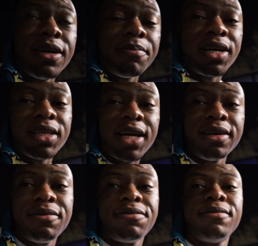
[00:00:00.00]
in my
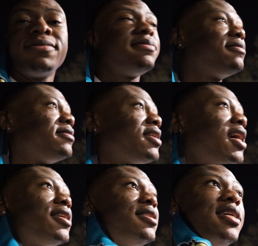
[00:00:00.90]
life,
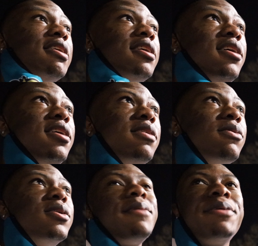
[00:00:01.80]
I can tell y'all.
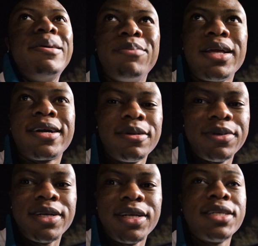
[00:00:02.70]
Well, I've been in black,
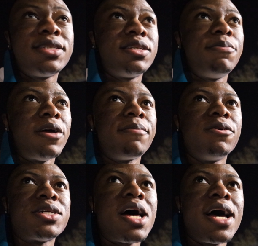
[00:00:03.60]
but it's the like
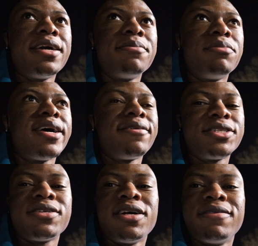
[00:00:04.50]
most high-end black
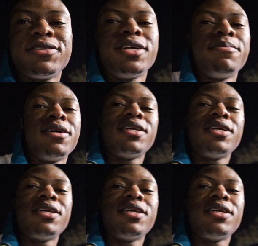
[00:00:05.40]
restaurant I've ever seen in my